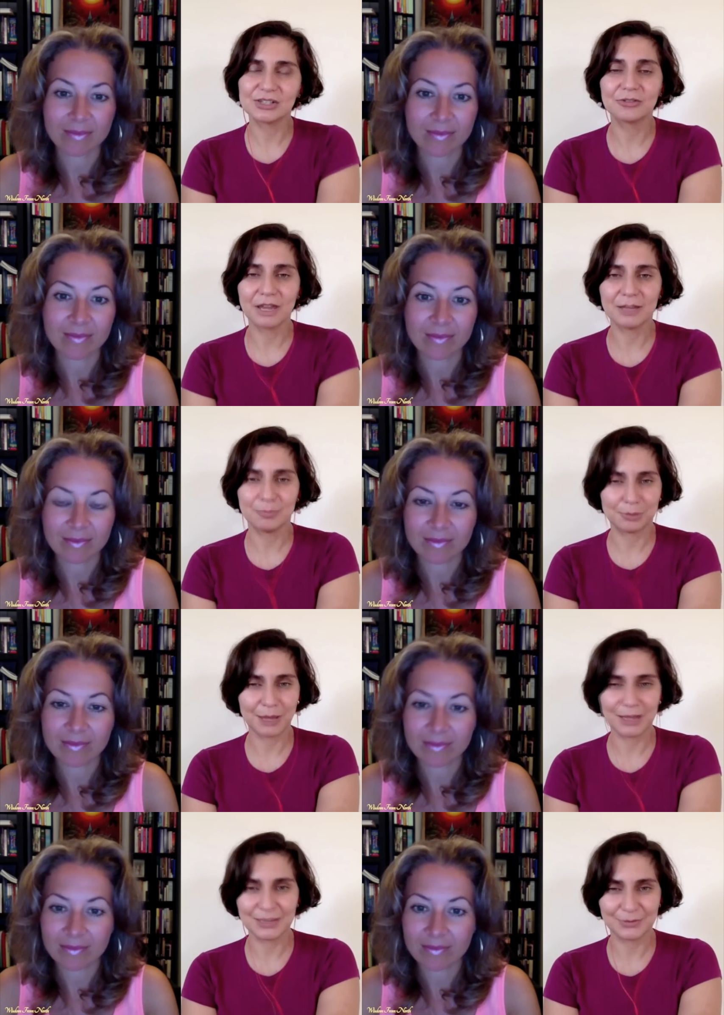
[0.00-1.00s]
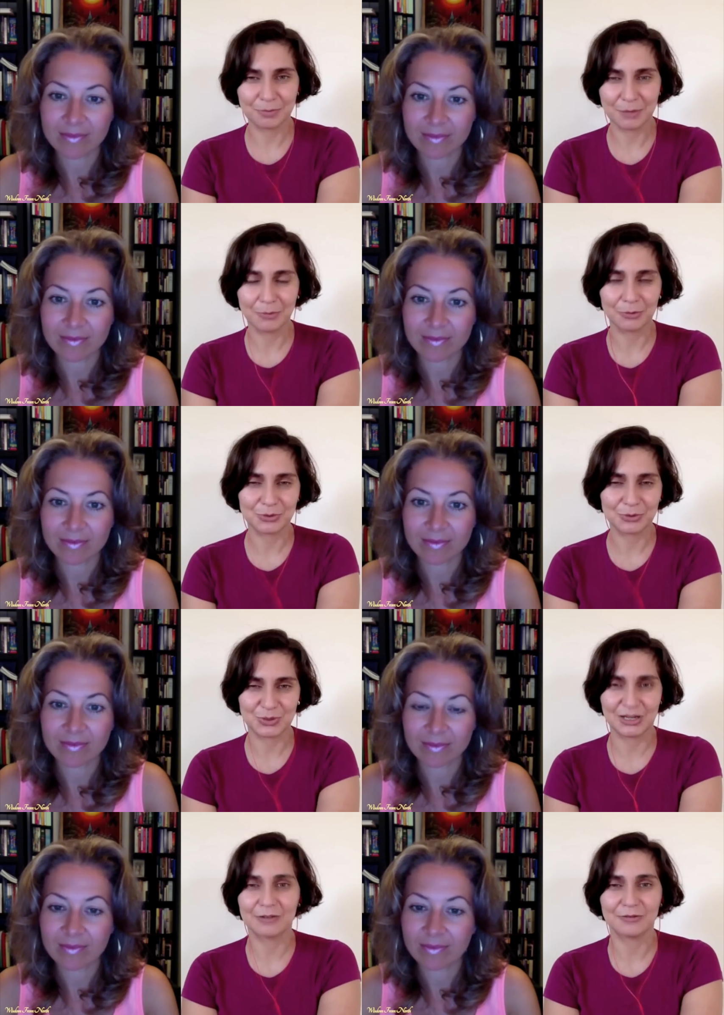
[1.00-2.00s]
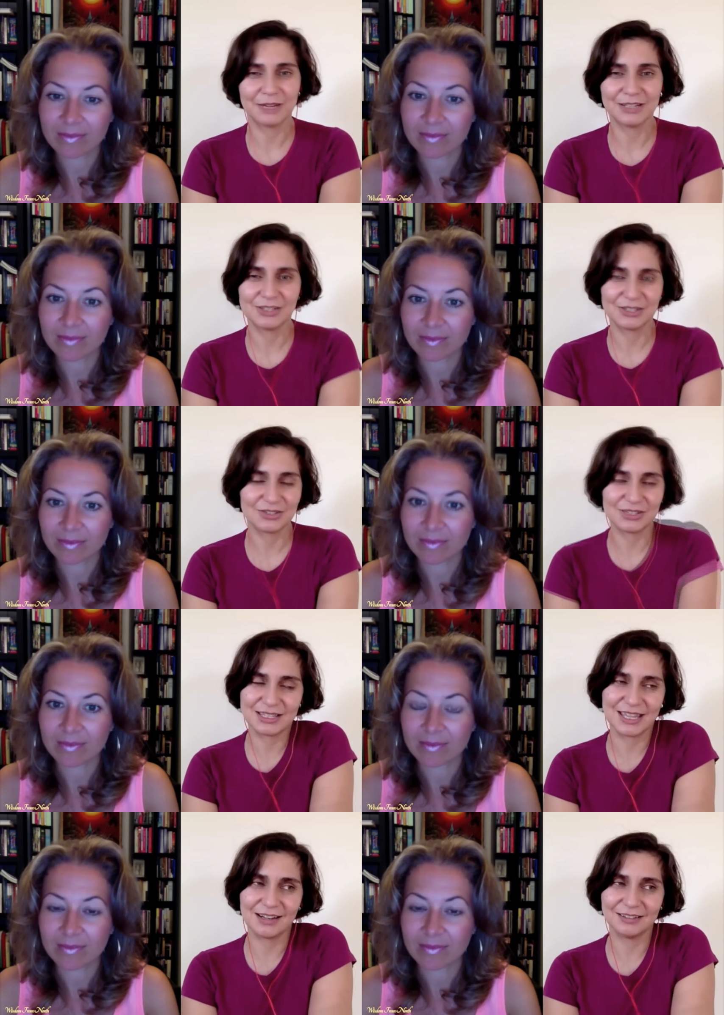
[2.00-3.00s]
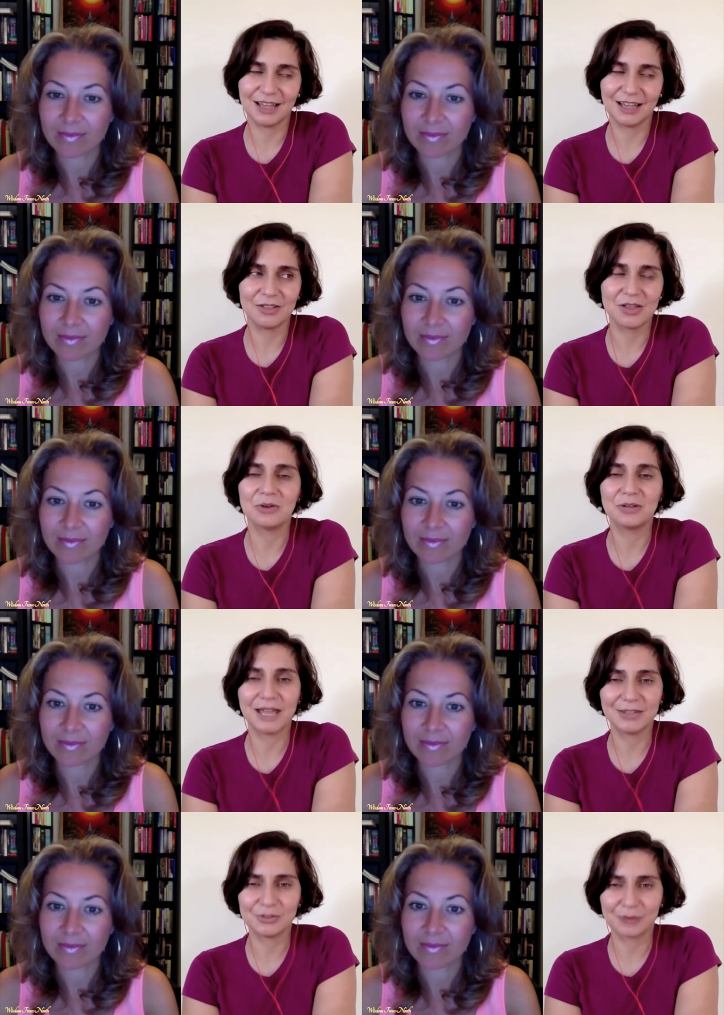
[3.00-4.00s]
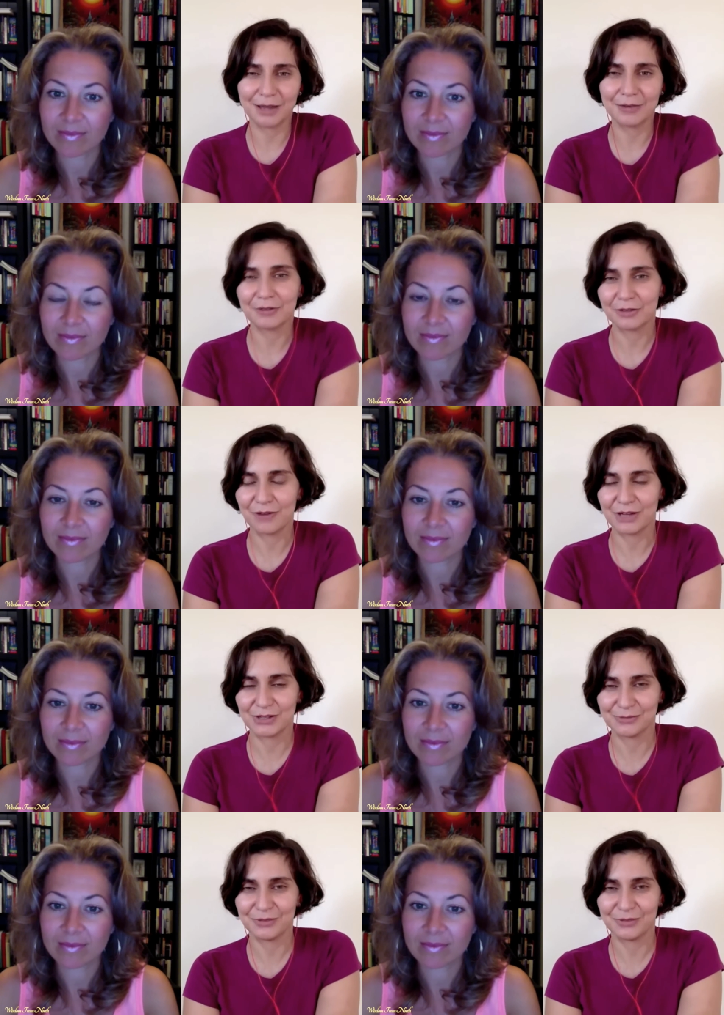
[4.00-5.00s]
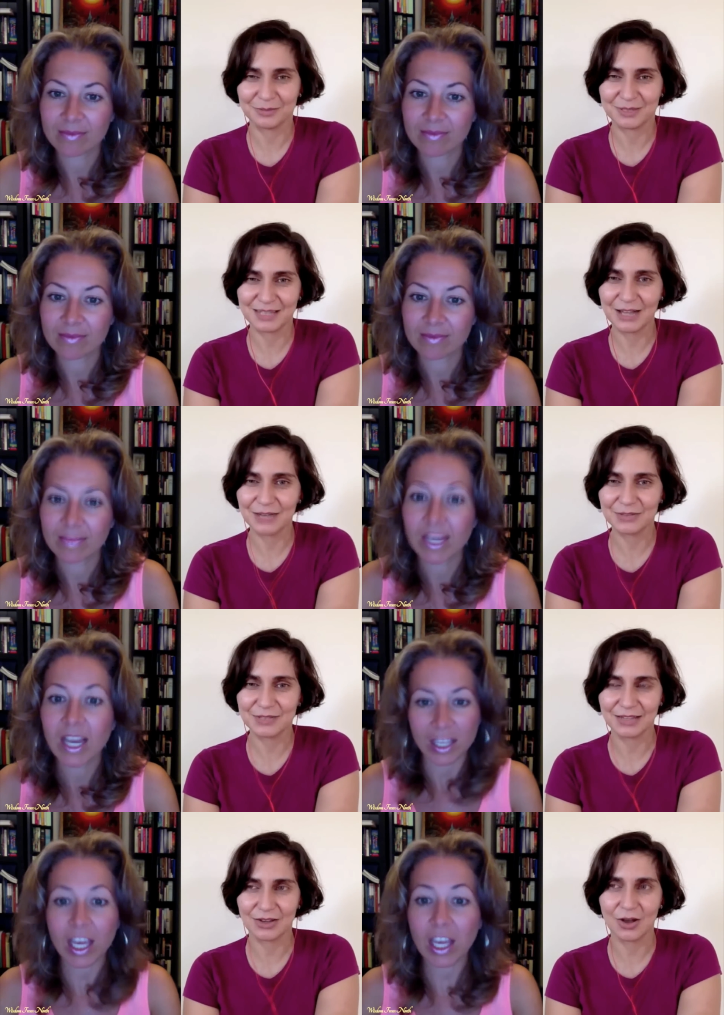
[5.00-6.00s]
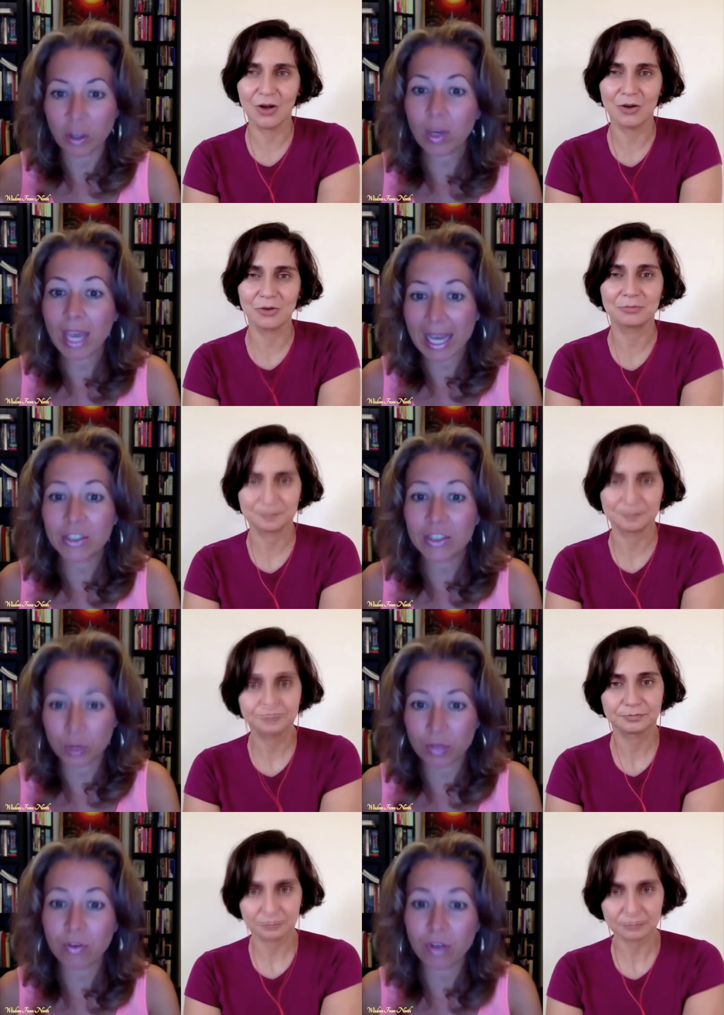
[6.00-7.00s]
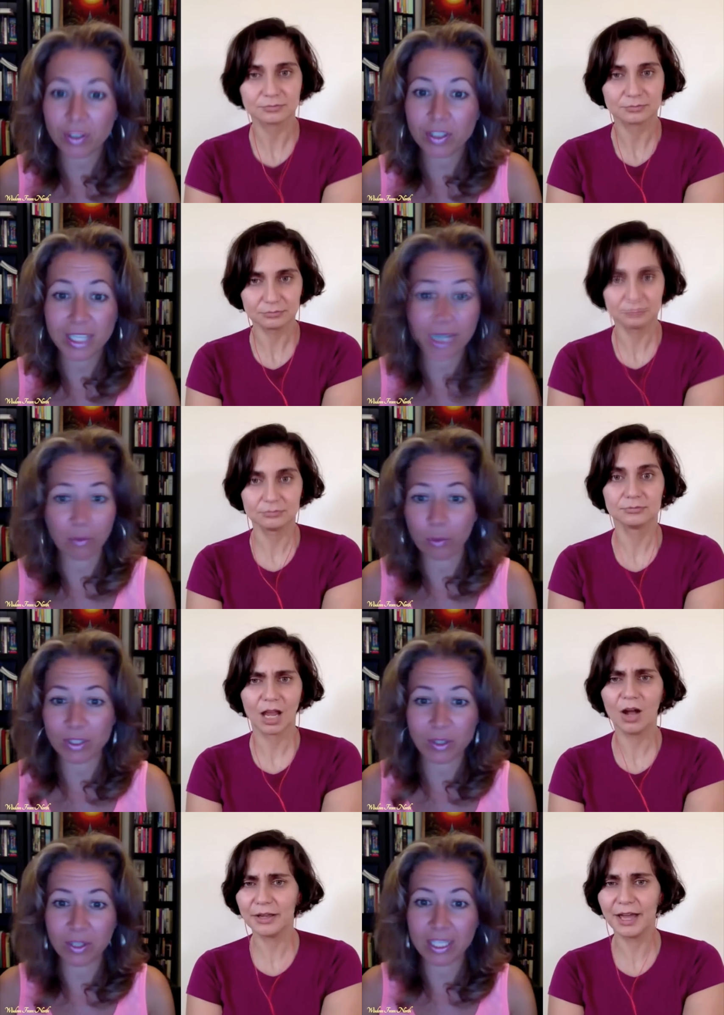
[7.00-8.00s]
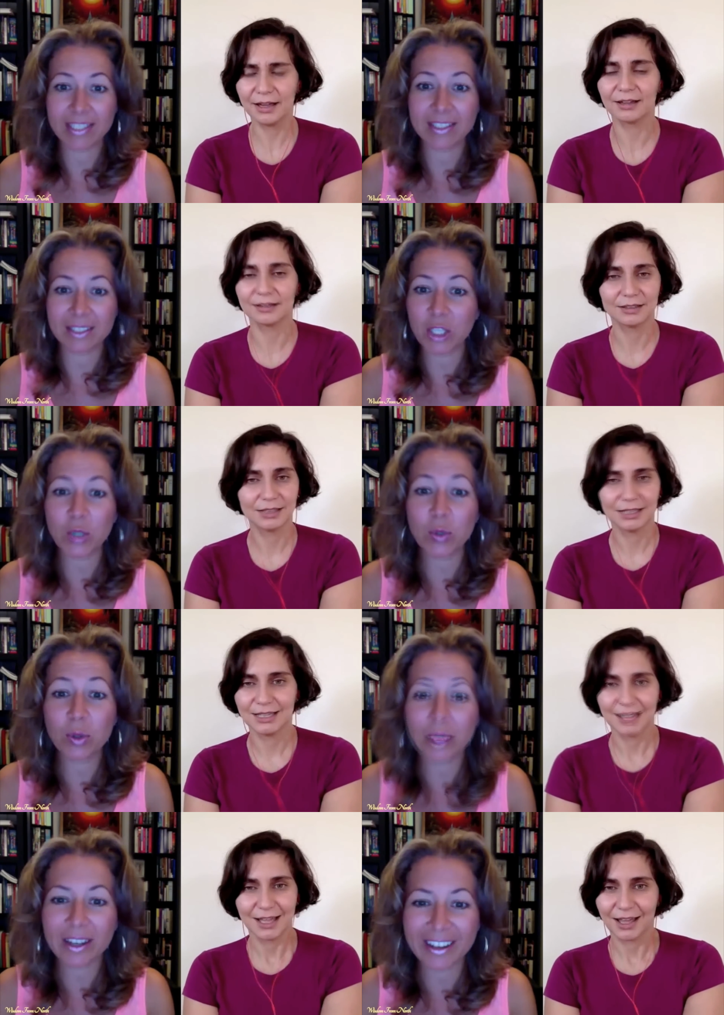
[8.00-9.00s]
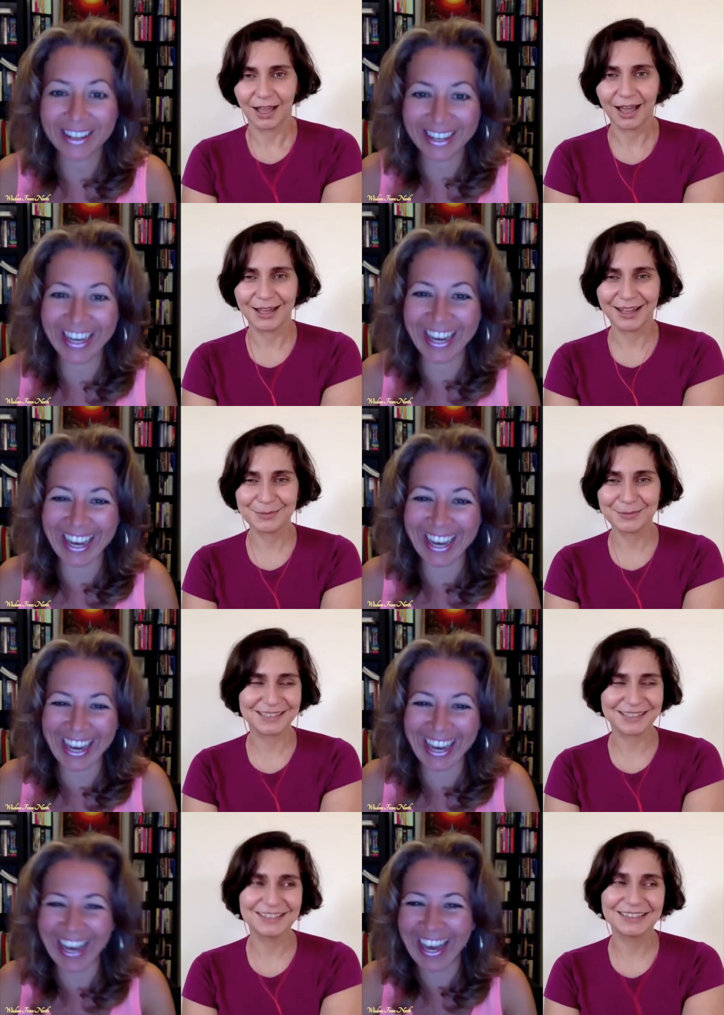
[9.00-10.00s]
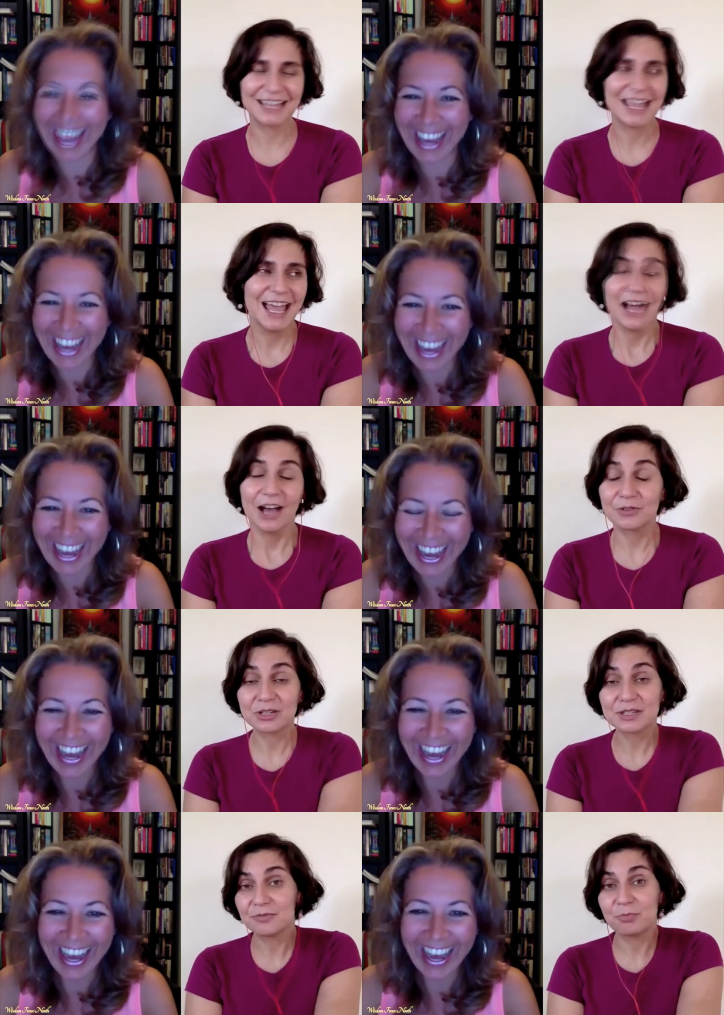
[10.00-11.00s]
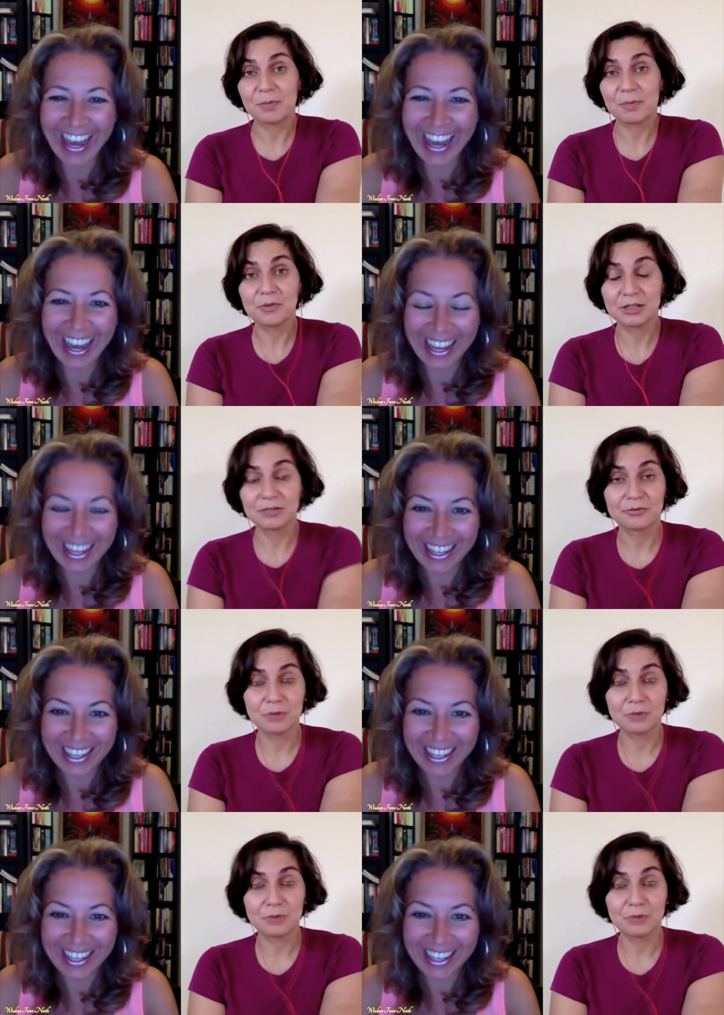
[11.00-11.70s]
Speaker 1: a great place for people to start, right? Just, just get a download and try regression for them themselves
Speaker 2: at yeah, home. Yeah, you can't do it
Speaker 1: for yourself. We don't oh, need yeah. you. Absolutely. Of course, if people want to